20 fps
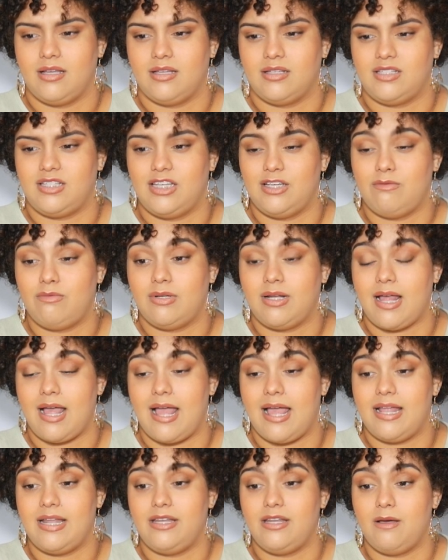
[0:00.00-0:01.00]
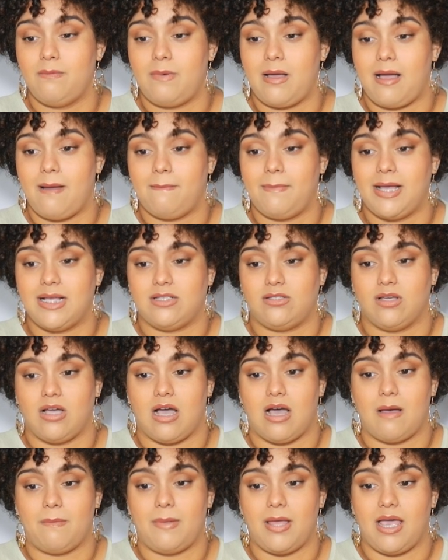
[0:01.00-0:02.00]
she would end up at my
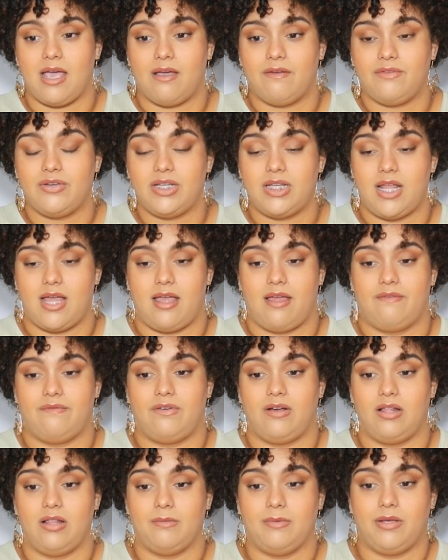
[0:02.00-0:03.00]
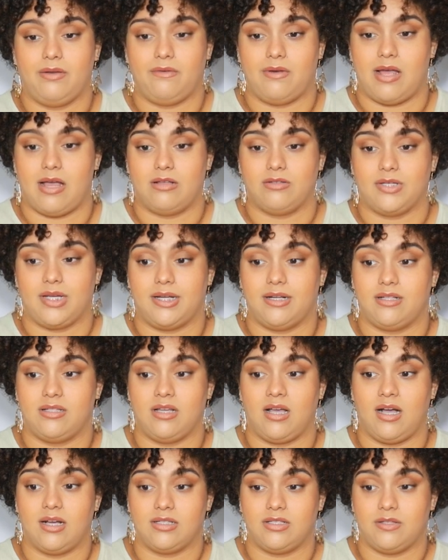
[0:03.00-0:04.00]
job every day and follow me around trying to
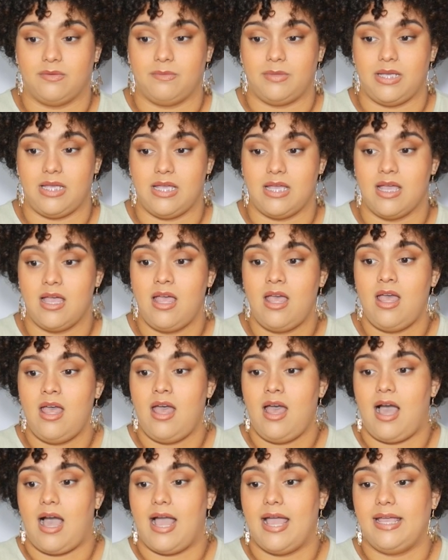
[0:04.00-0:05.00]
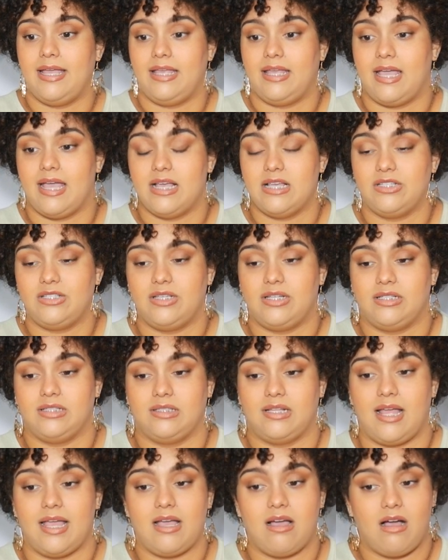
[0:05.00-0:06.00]
talk to me. I engaged in
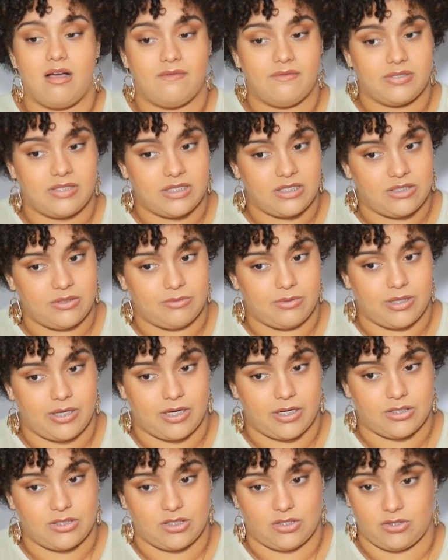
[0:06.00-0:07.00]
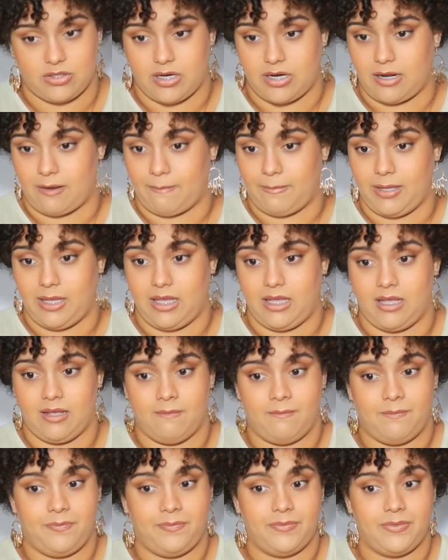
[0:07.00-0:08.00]
light conversation with her, just trying to be,
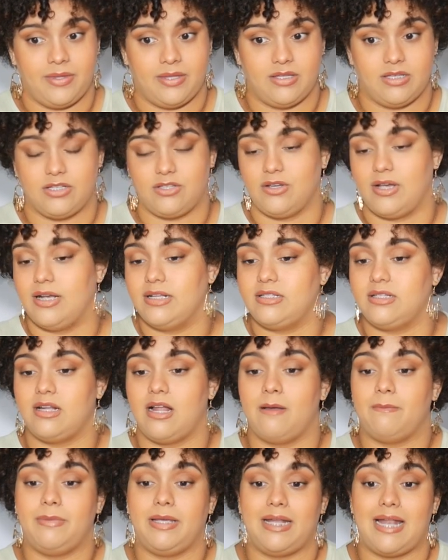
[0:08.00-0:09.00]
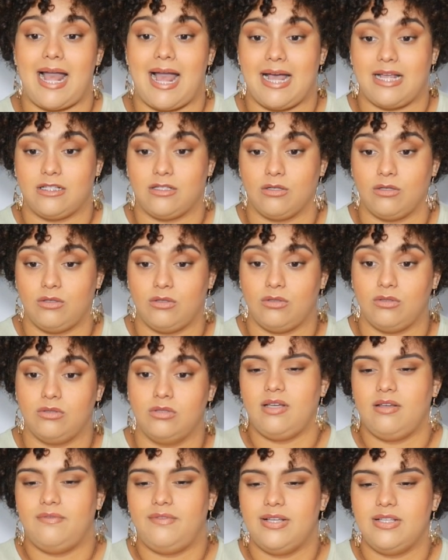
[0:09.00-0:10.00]
just trying to not be an asshole.
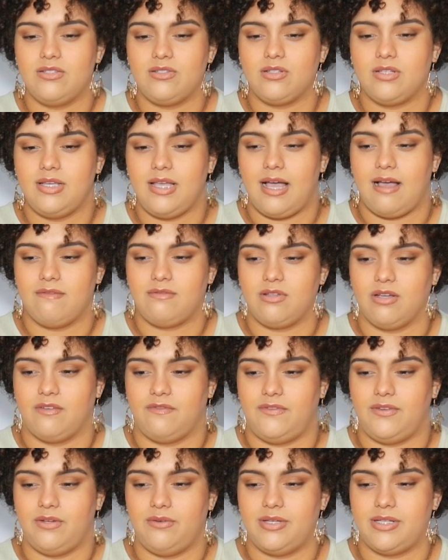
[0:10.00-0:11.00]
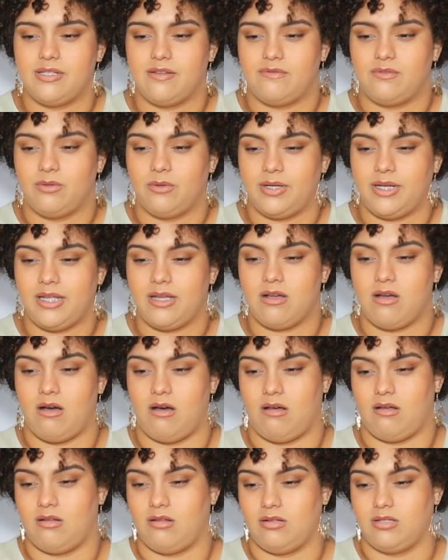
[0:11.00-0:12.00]
Eventually, after a few weeks of 20
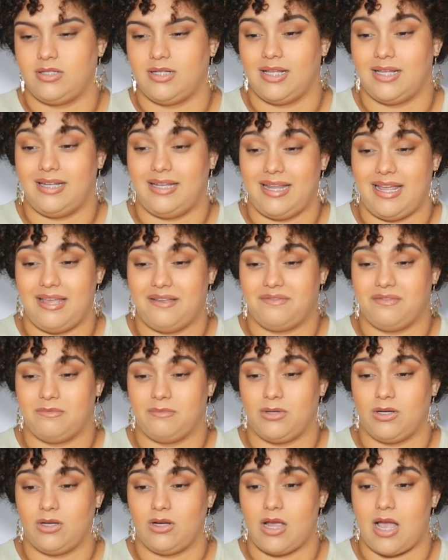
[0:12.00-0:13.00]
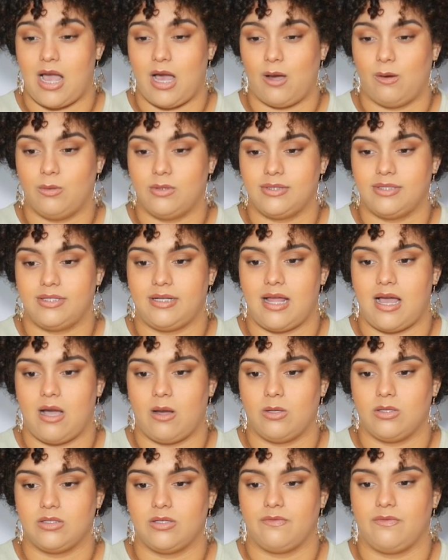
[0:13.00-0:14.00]
calls a day from her, hours and
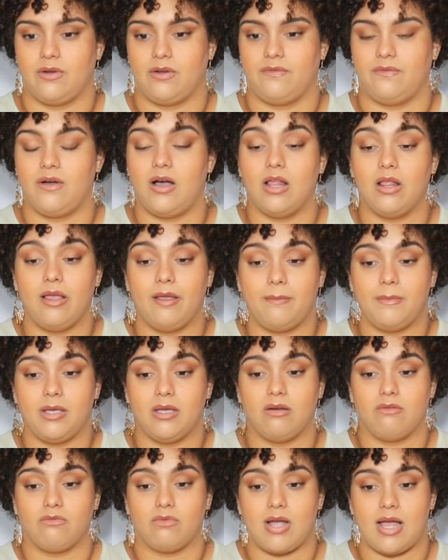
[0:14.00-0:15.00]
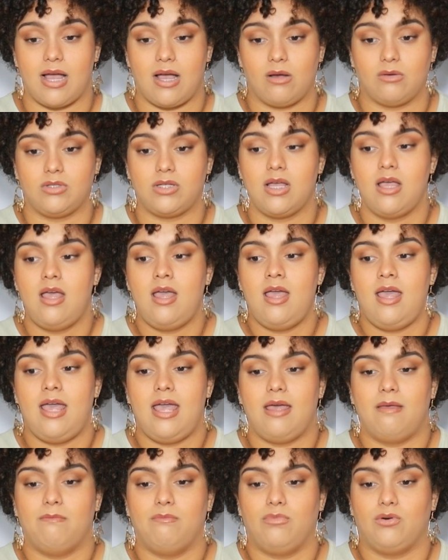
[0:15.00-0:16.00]
hours of her following me around
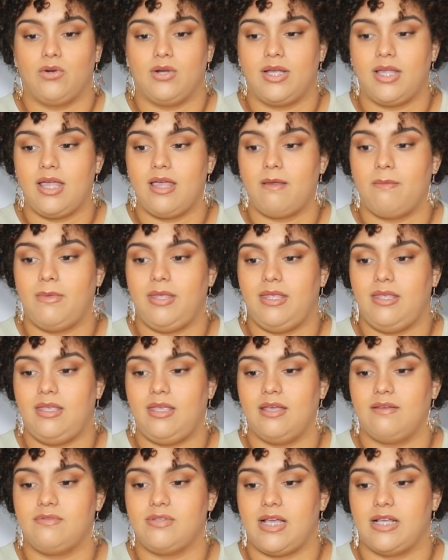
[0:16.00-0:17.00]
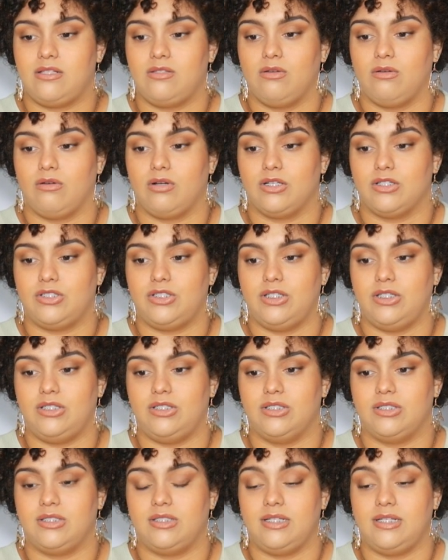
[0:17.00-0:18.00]
and bringing me gifts, I told her she
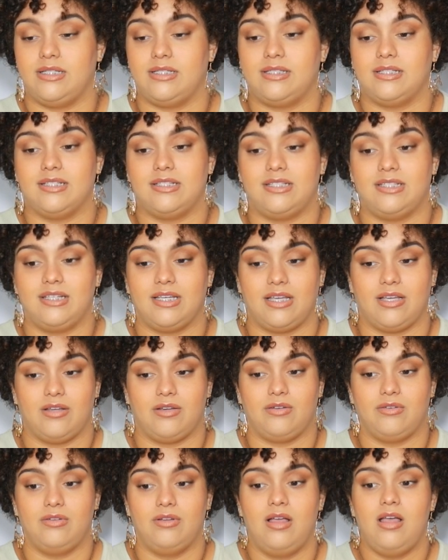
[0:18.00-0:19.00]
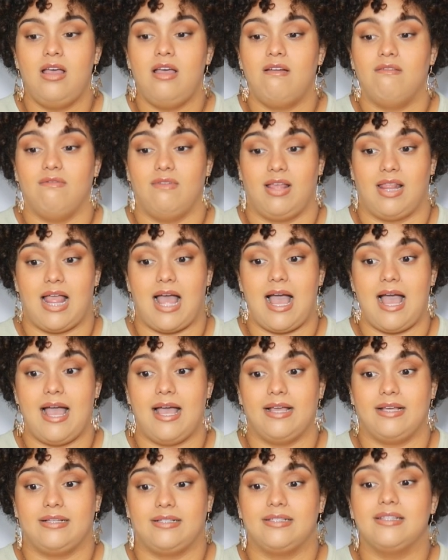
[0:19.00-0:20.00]
just needs to chill, relax,
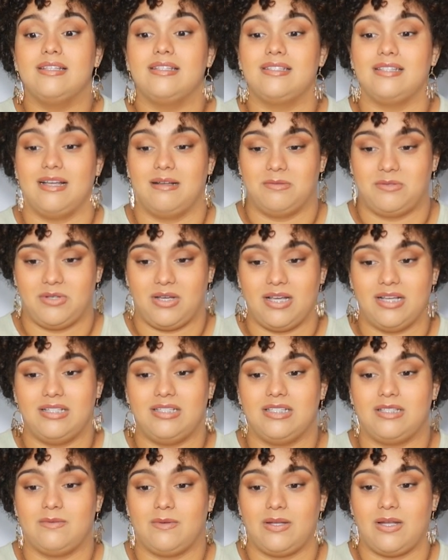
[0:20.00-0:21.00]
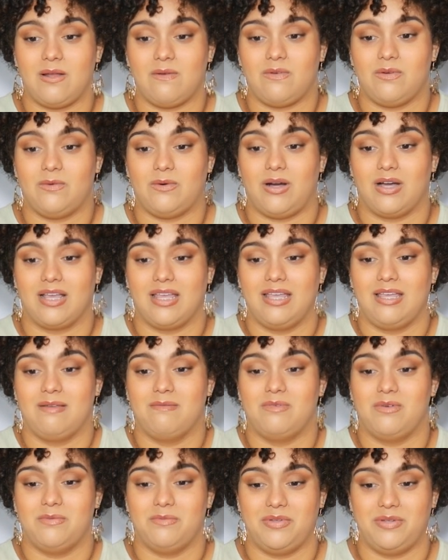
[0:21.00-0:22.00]
stop trying to spend every walking
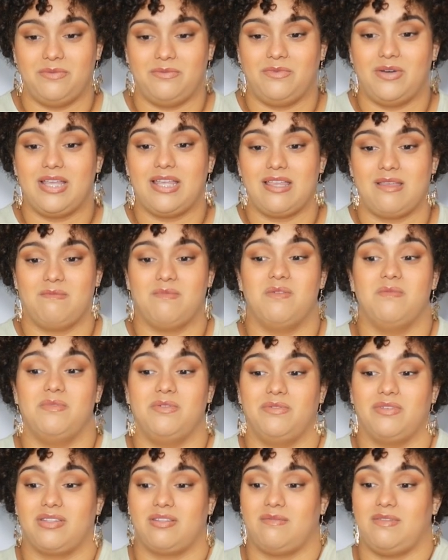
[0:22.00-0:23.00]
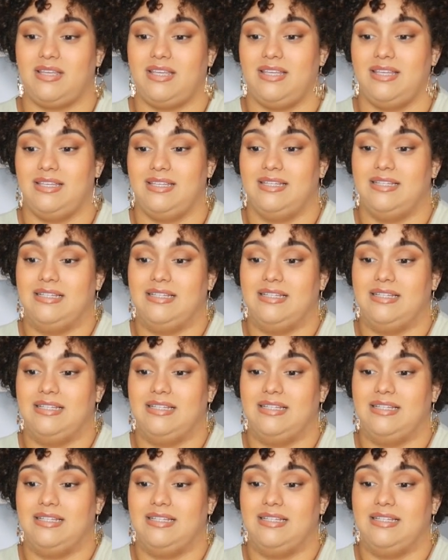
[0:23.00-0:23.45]
moment, waking moment with